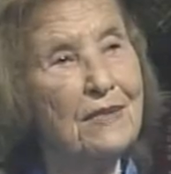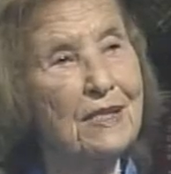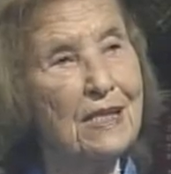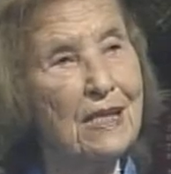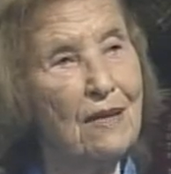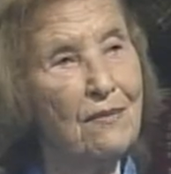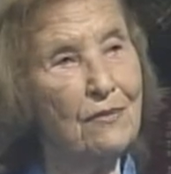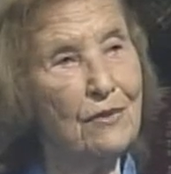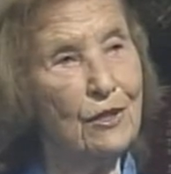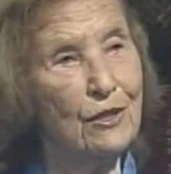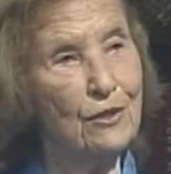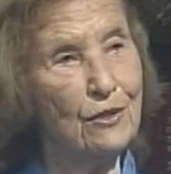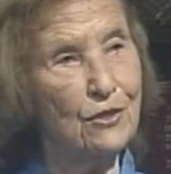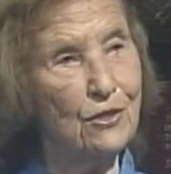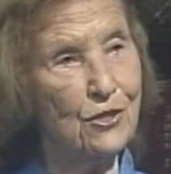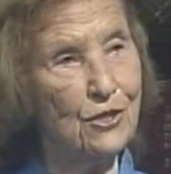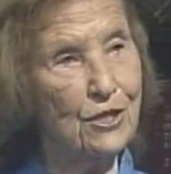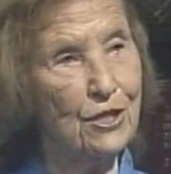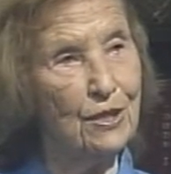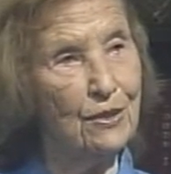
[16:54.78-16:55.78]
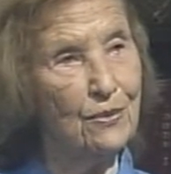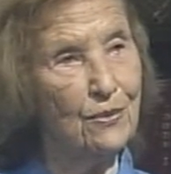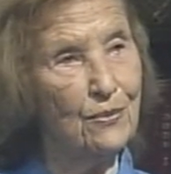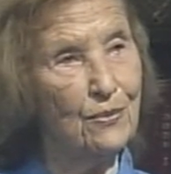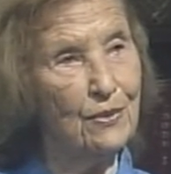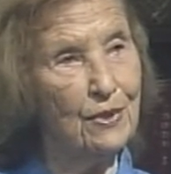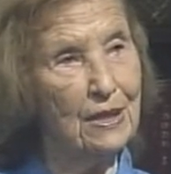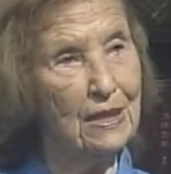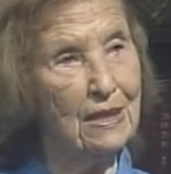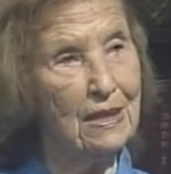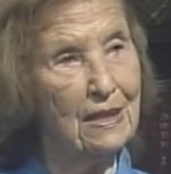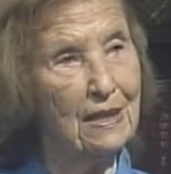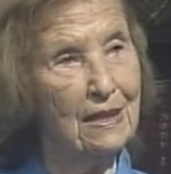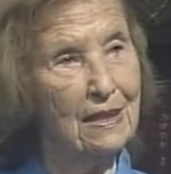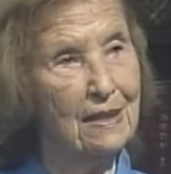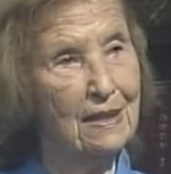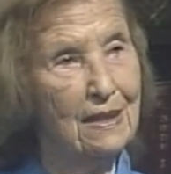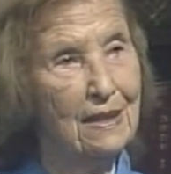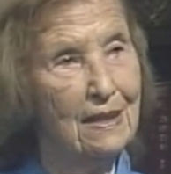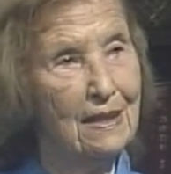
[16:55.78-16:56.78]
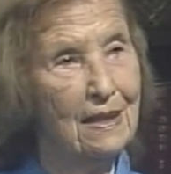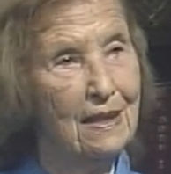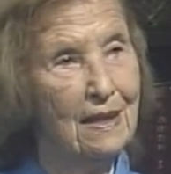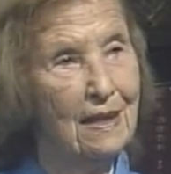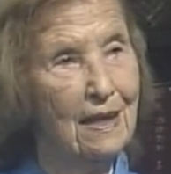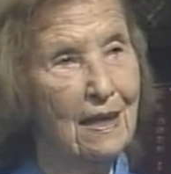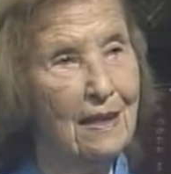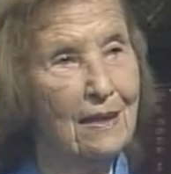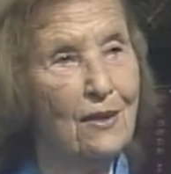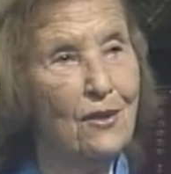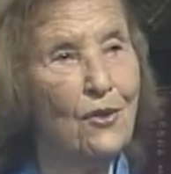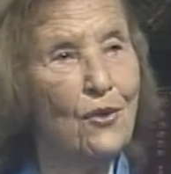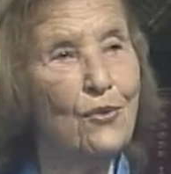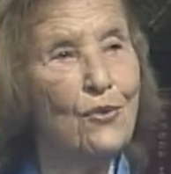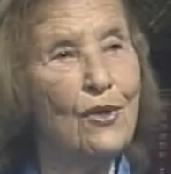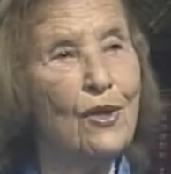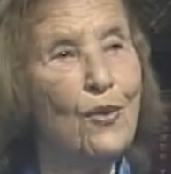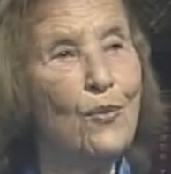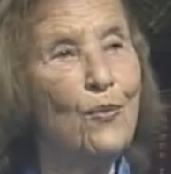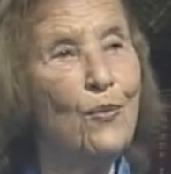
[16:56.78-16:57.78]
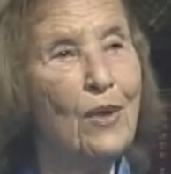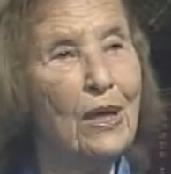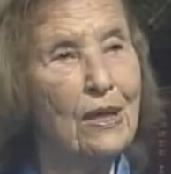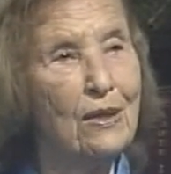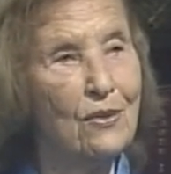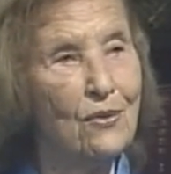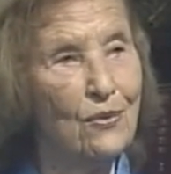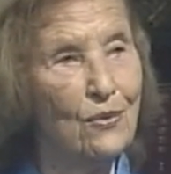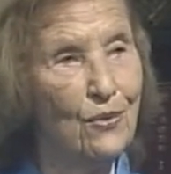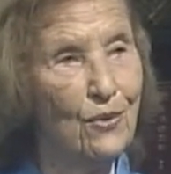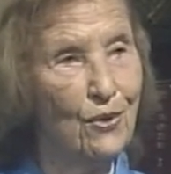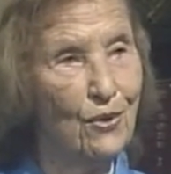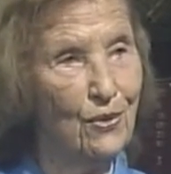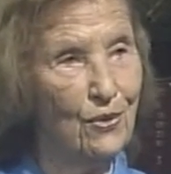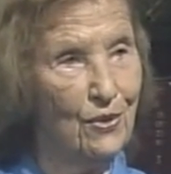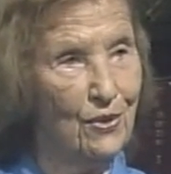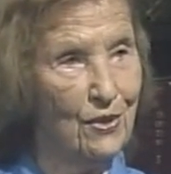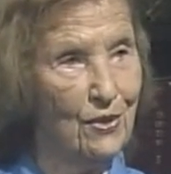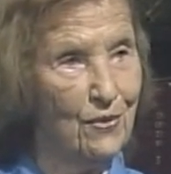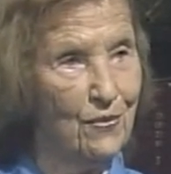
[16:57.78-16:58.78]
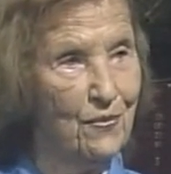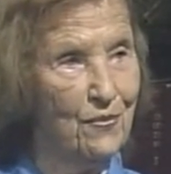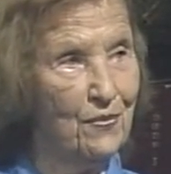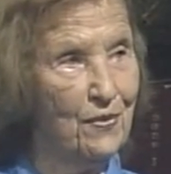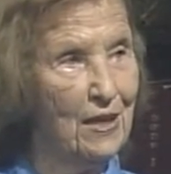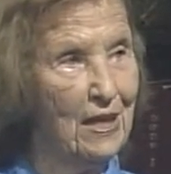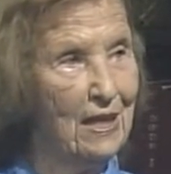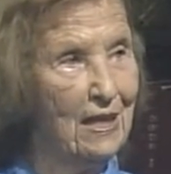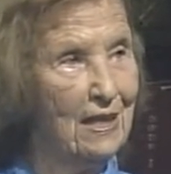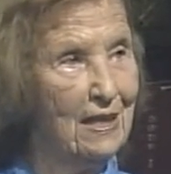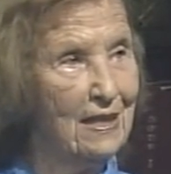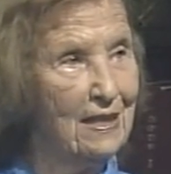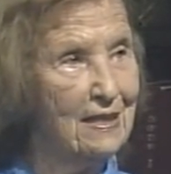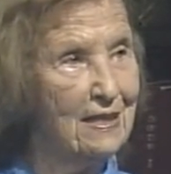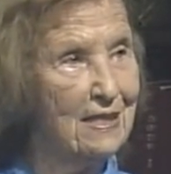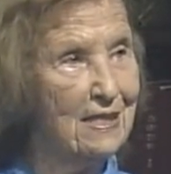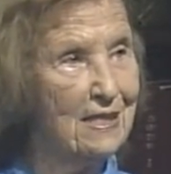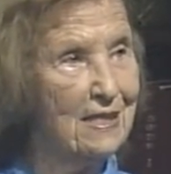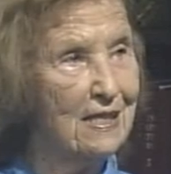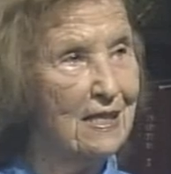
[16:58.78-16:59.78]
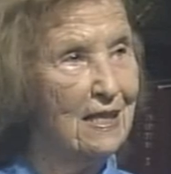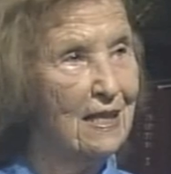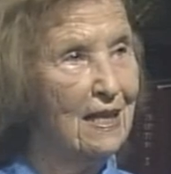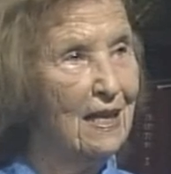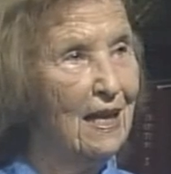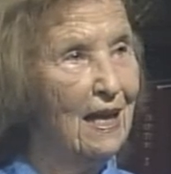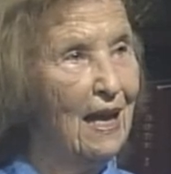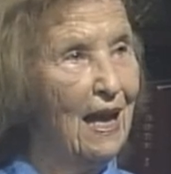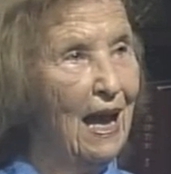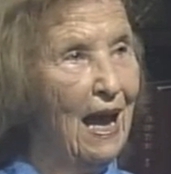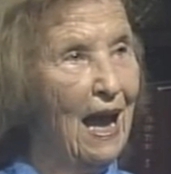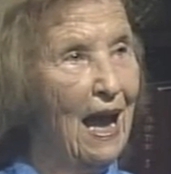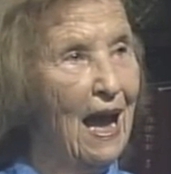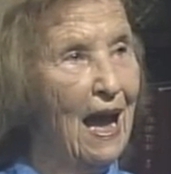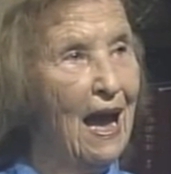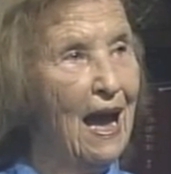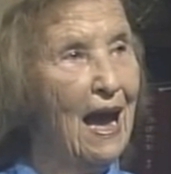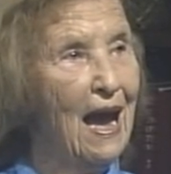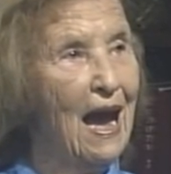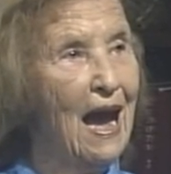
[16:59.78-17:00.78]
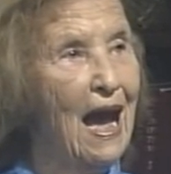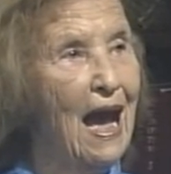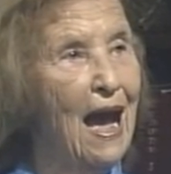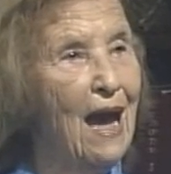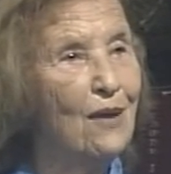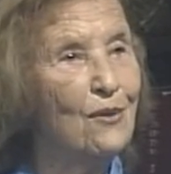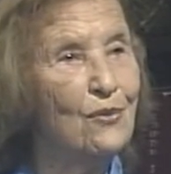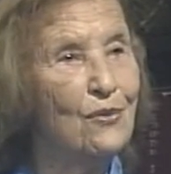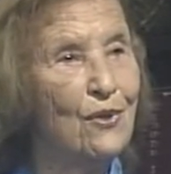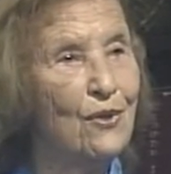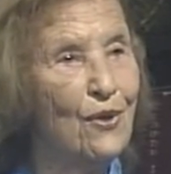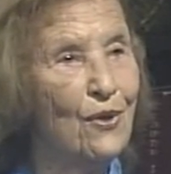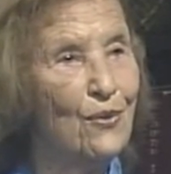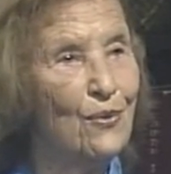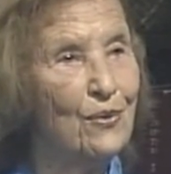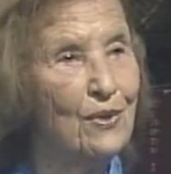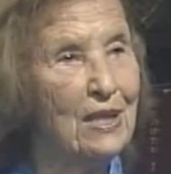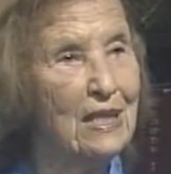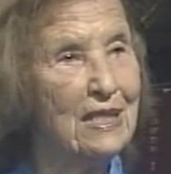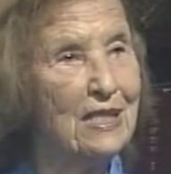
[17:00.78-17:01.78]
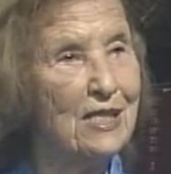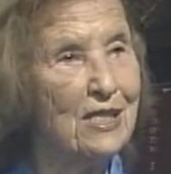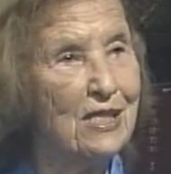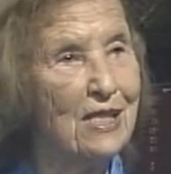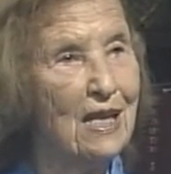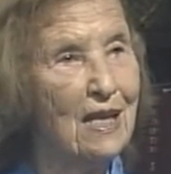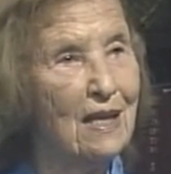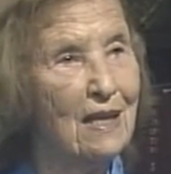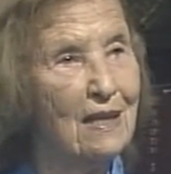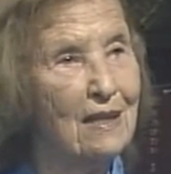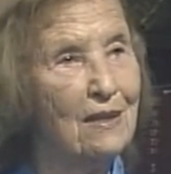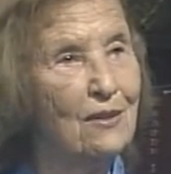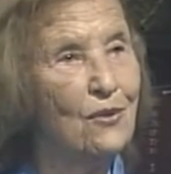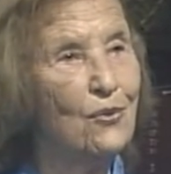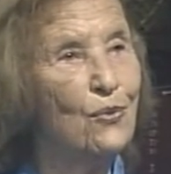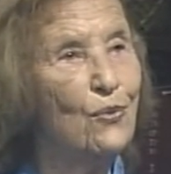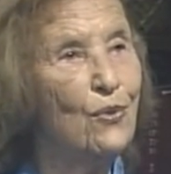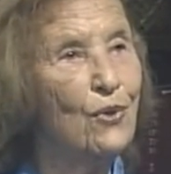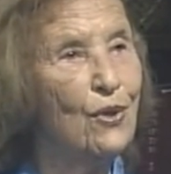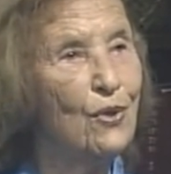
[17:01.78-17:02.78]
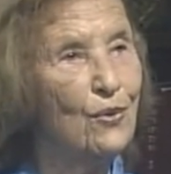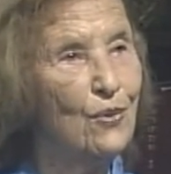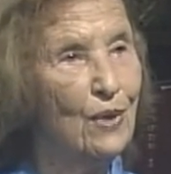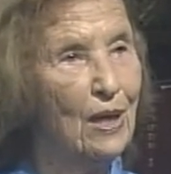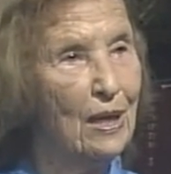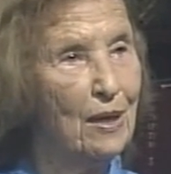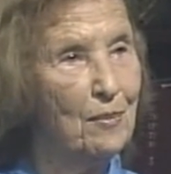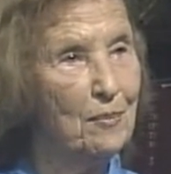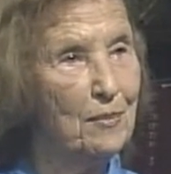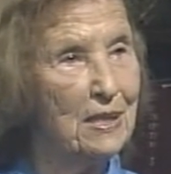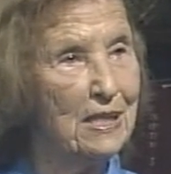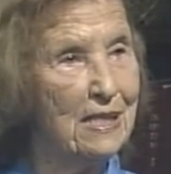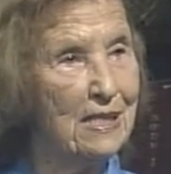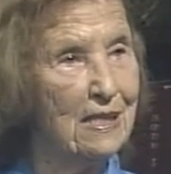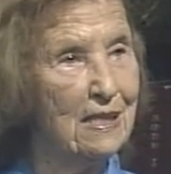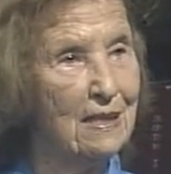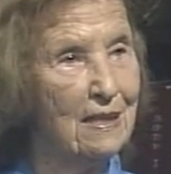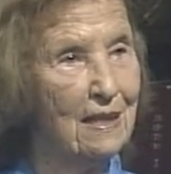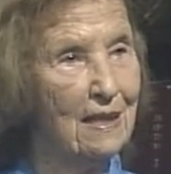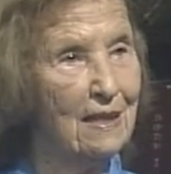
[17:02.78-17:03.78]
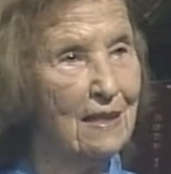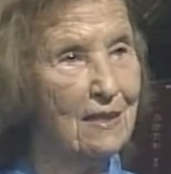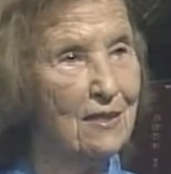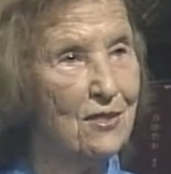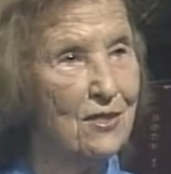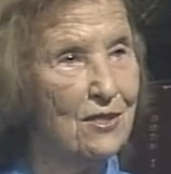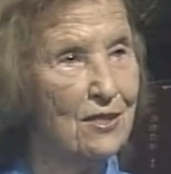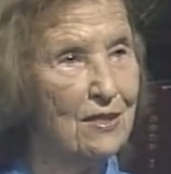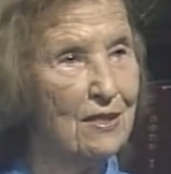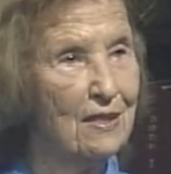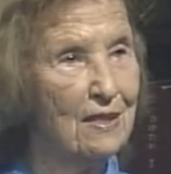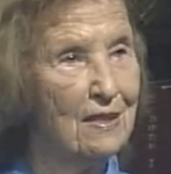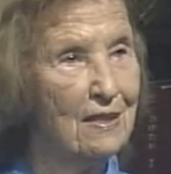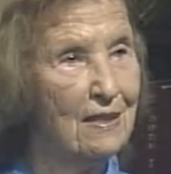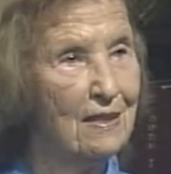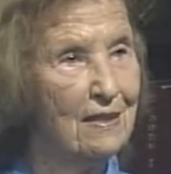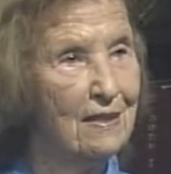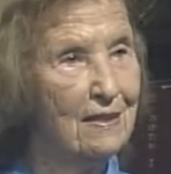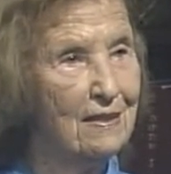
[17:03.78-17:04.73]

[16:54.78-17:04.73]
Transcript: several children and you don't want to hurt their feelings, how do you decide who you name as an agent?